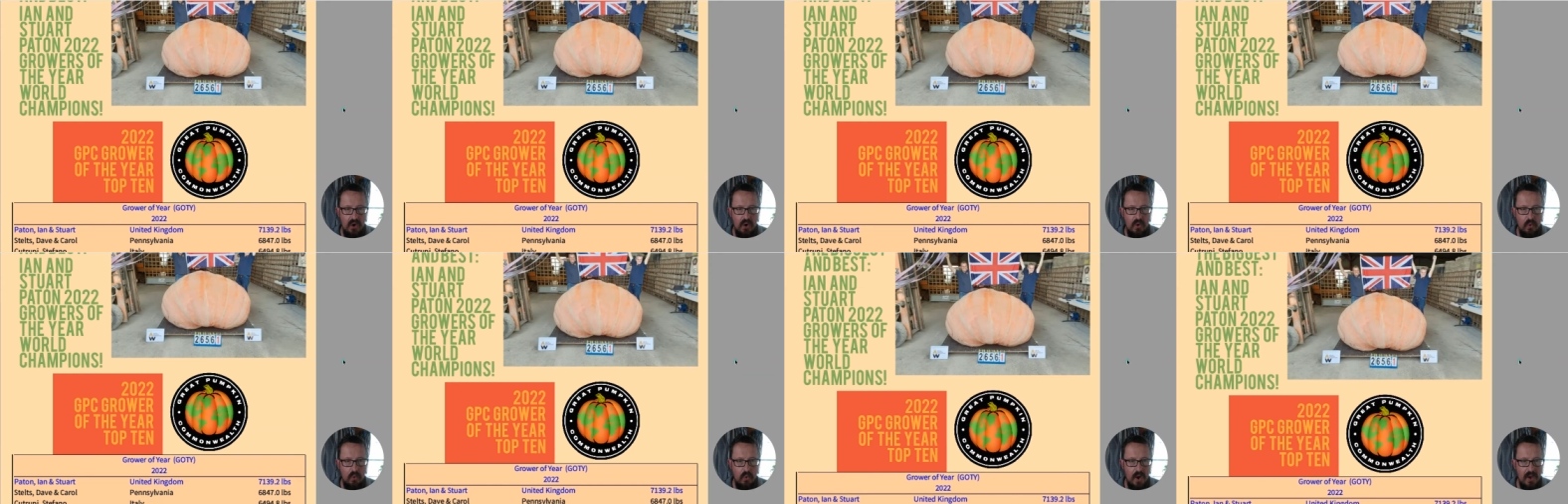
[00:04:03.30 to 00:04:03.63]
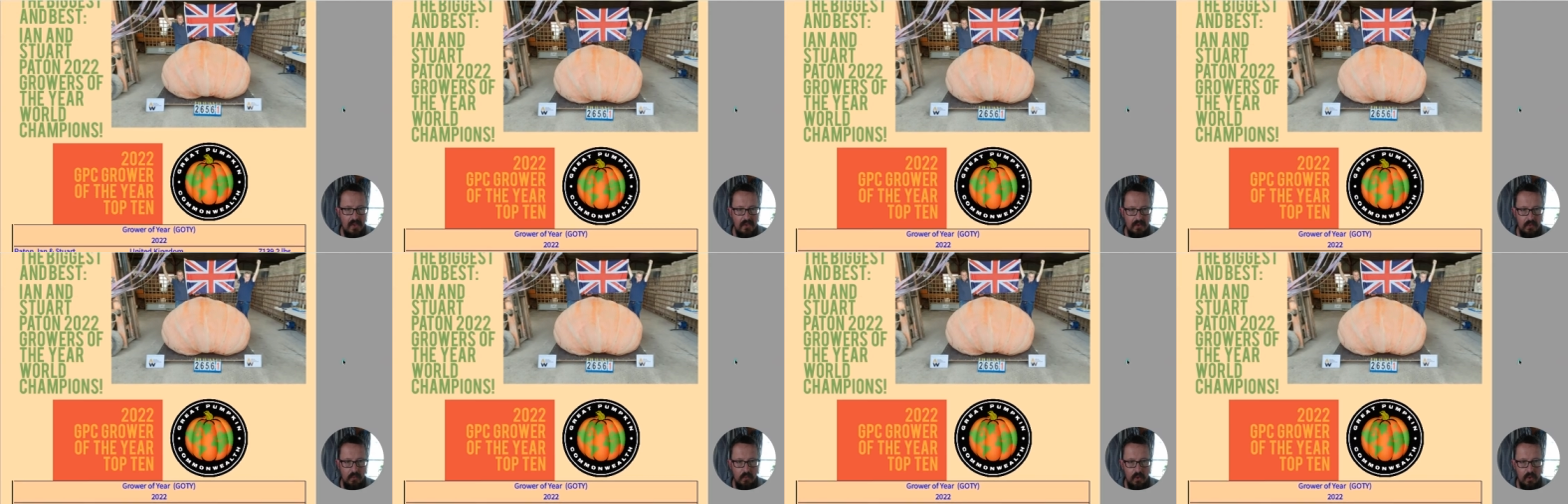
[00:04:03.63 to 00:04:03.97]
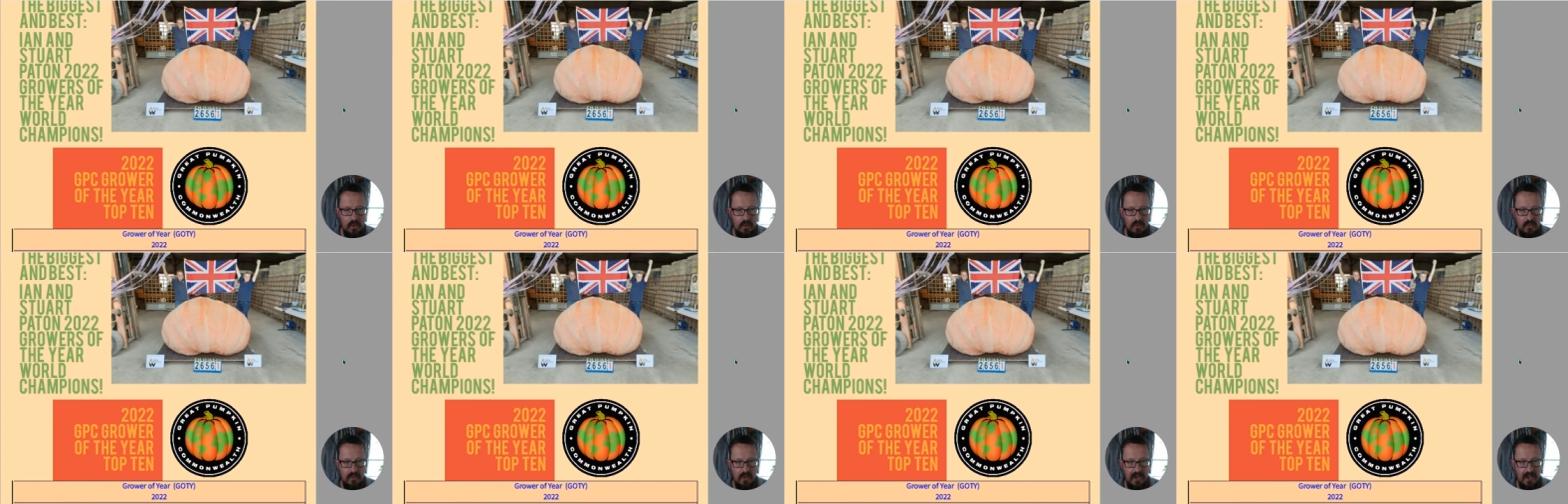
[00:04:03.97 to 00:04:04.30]
quite the
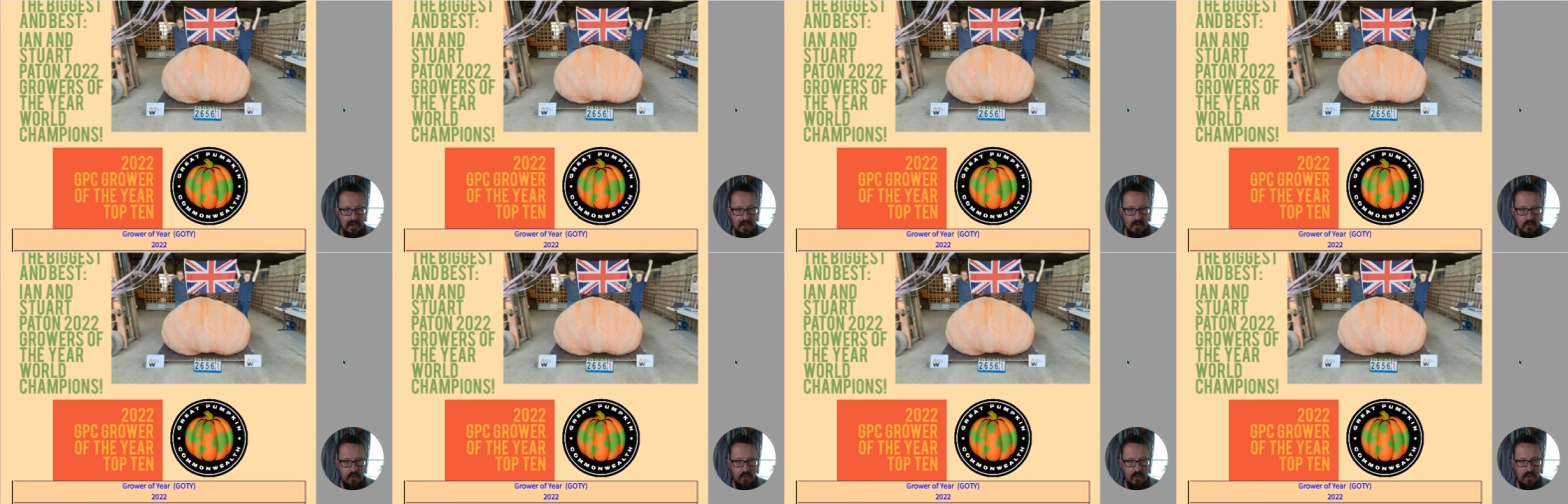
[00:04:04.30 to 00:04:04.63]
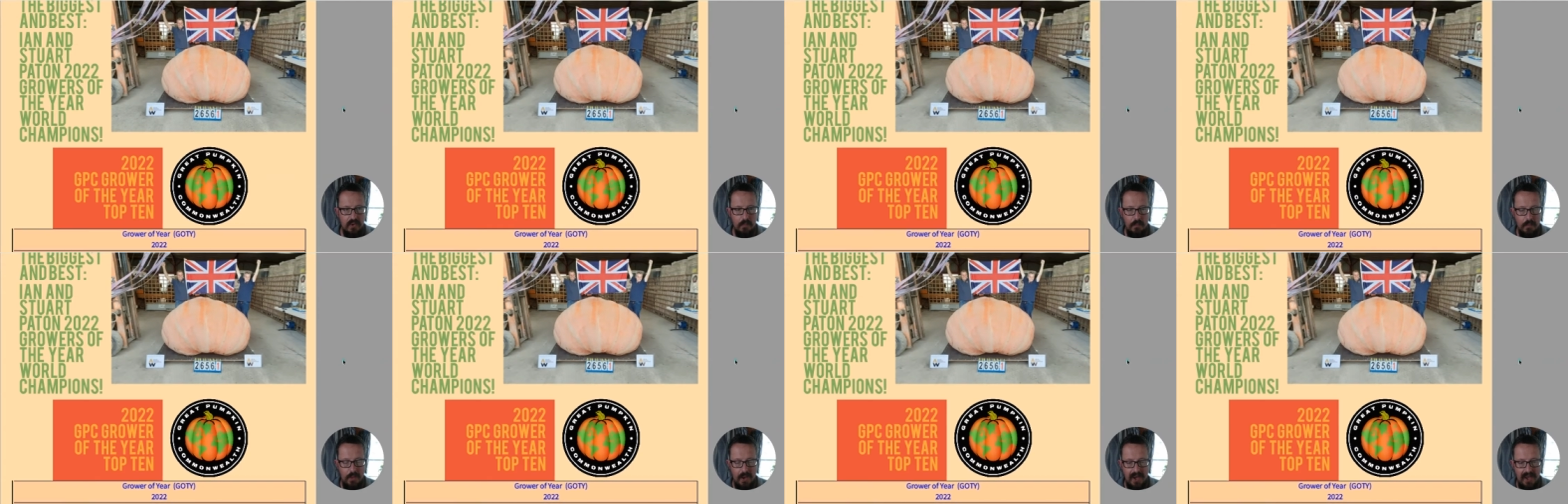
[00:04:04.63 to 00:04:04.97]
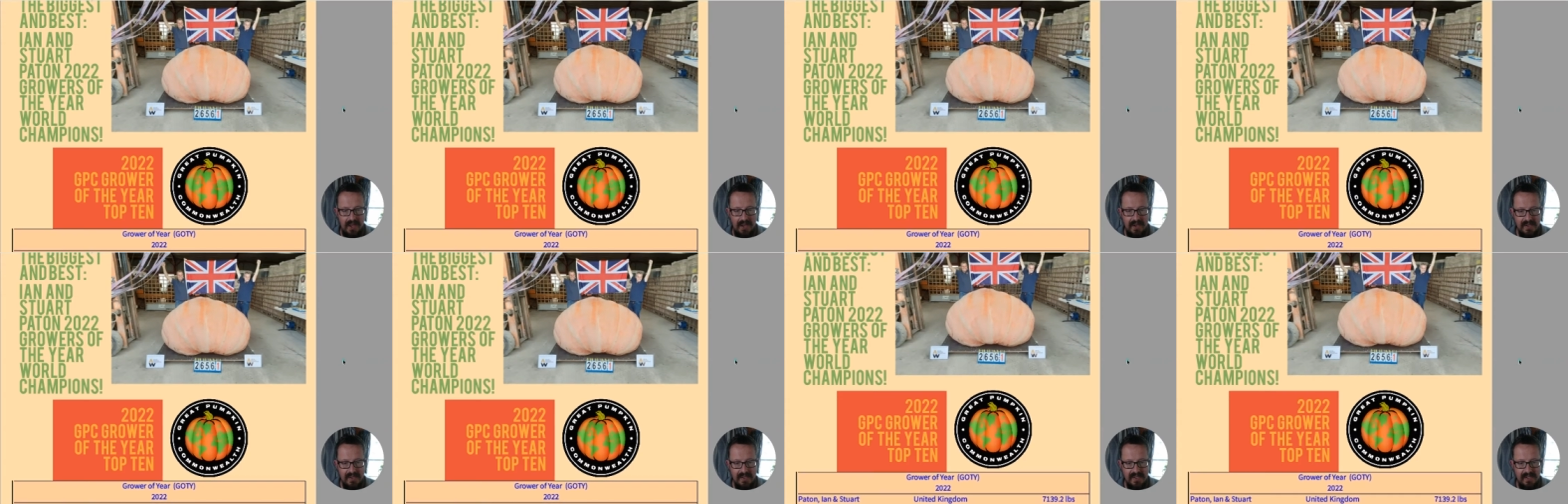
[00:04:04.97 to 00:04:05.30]
world record,
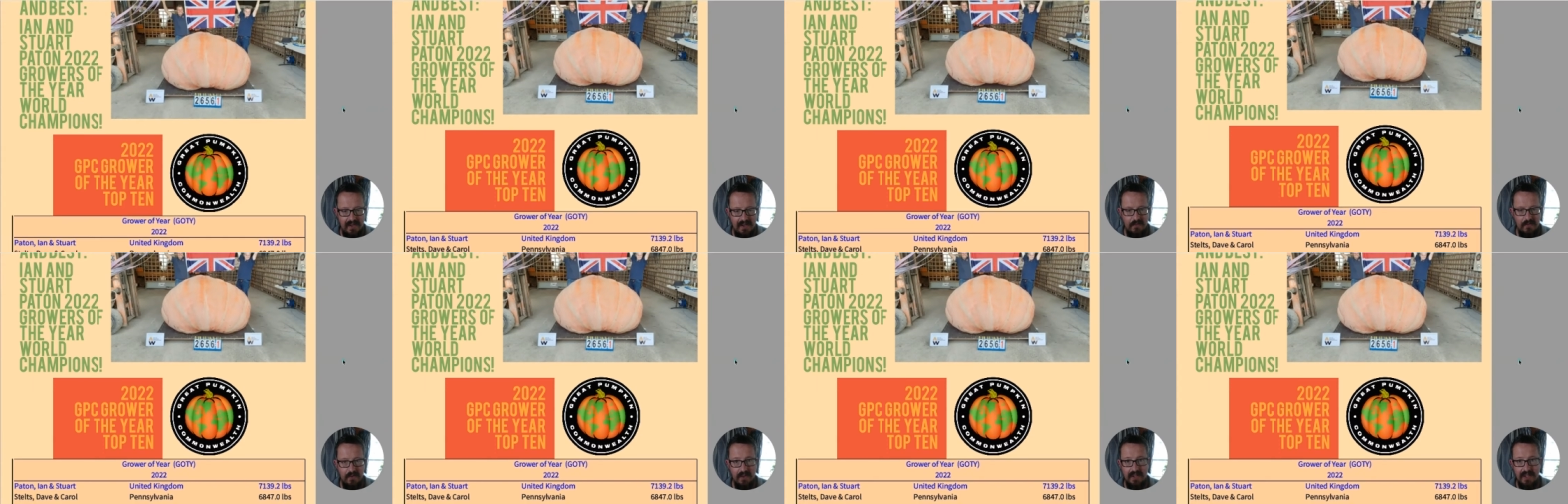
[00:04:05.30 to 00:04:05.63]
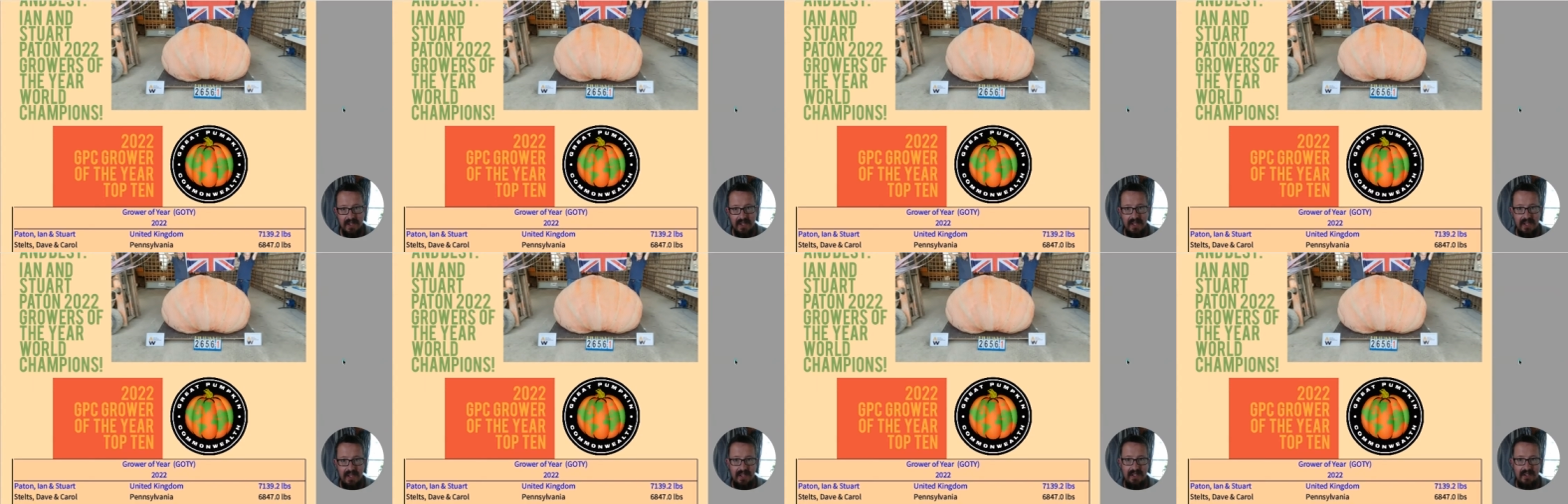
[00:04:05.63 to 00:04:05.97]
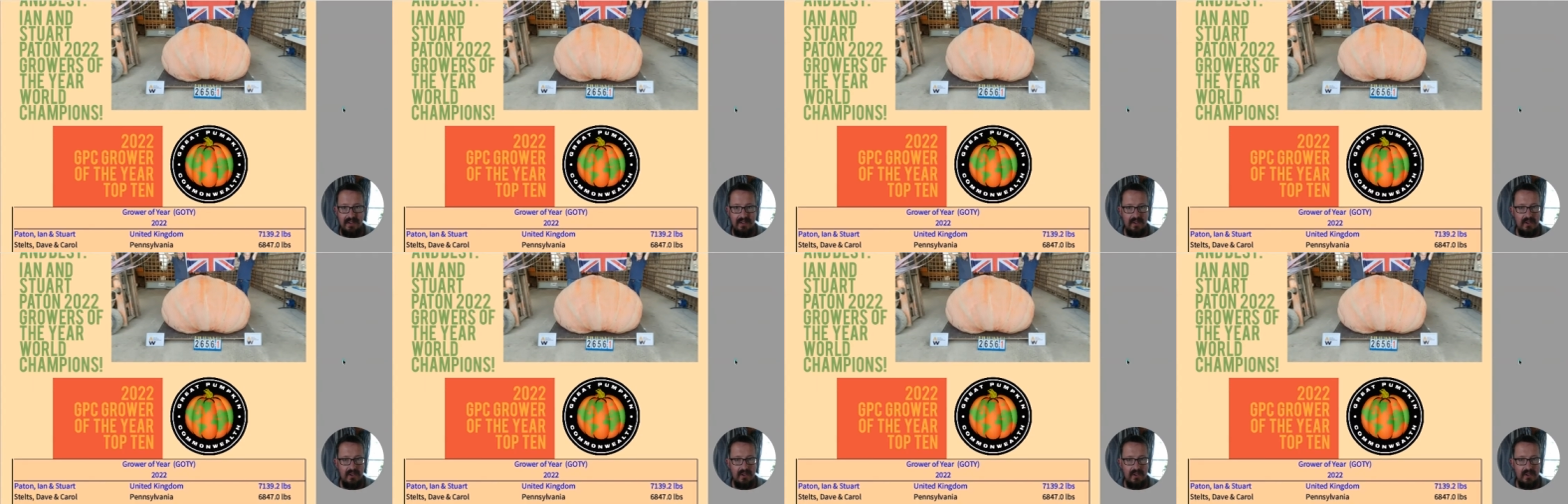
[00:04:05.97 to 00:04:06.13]
but definitely,